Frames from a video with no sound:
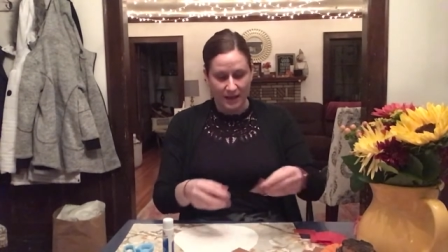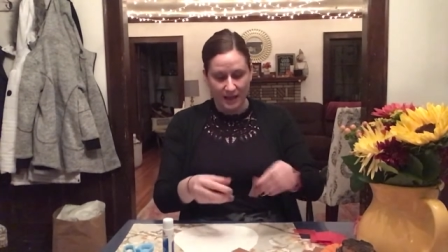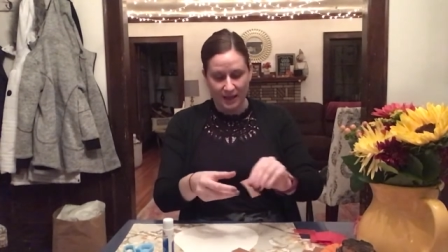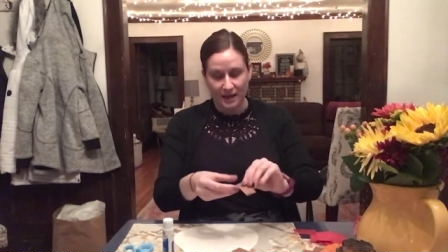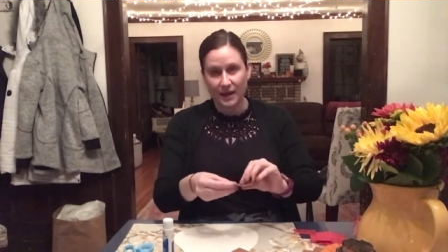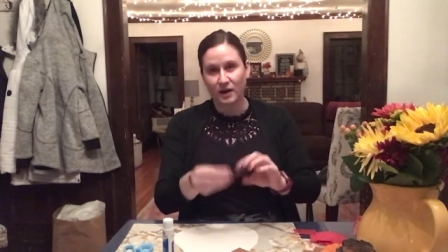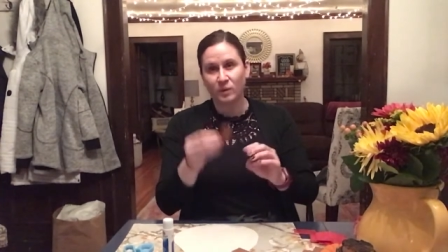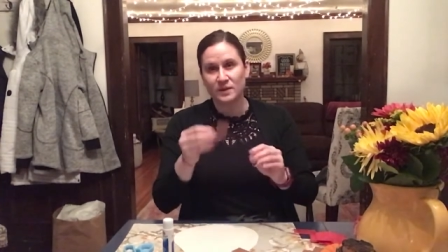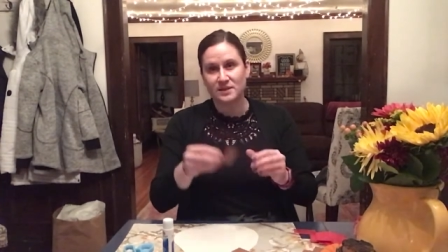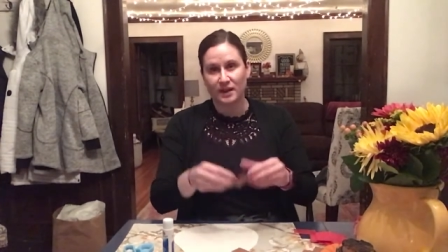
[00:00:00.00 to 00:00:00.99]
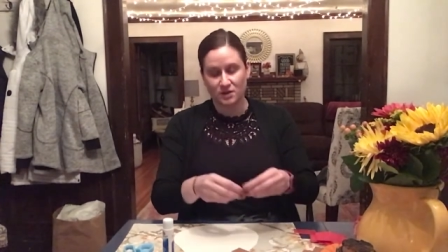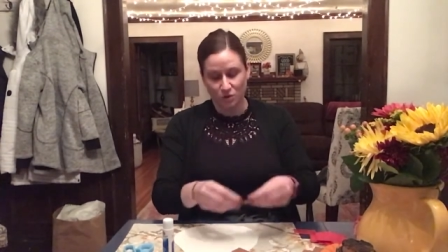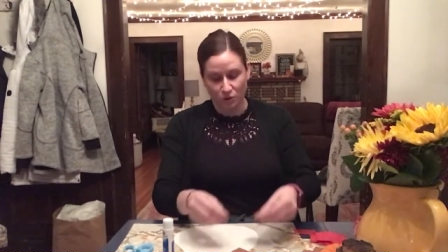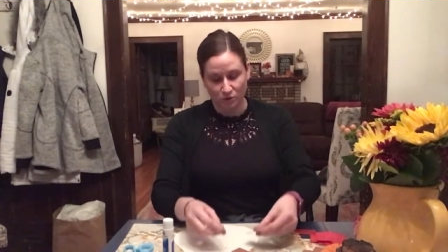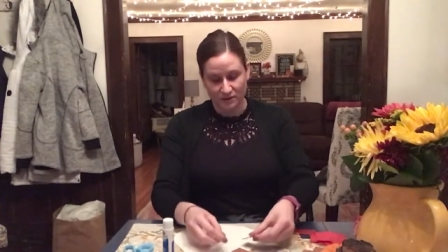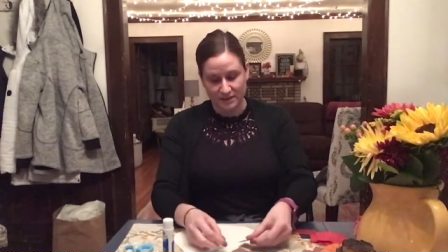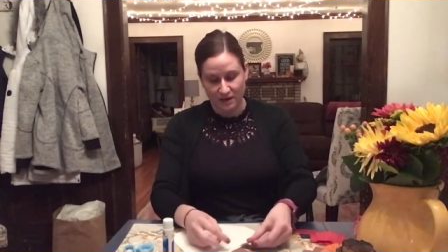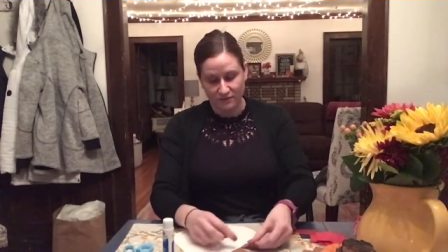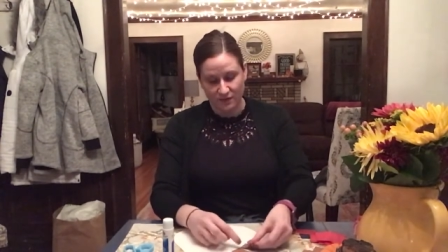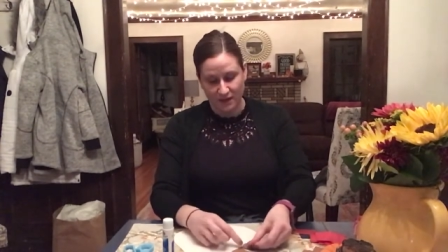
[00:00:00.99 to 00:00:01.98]
And I always like to hold it
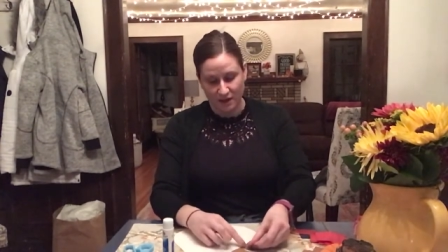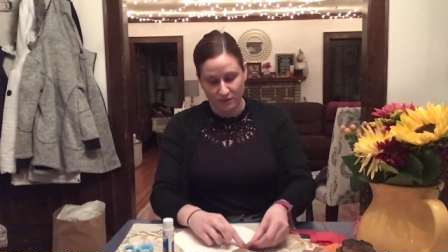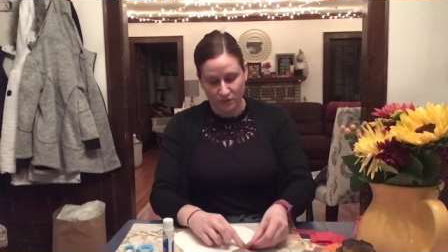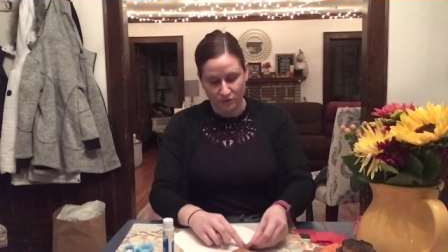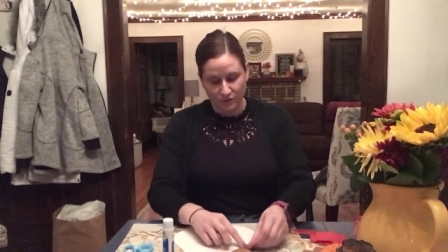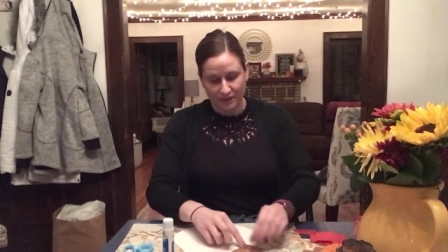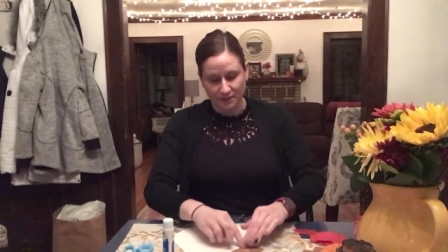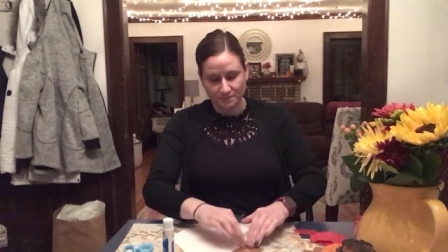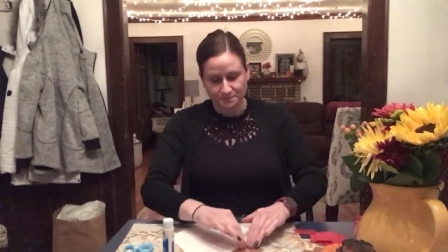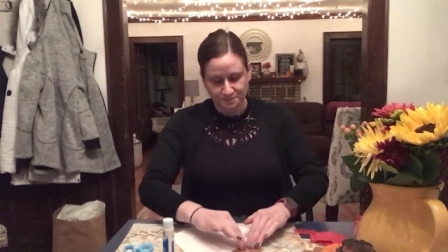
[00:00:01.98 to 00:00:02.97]
down for the count of three.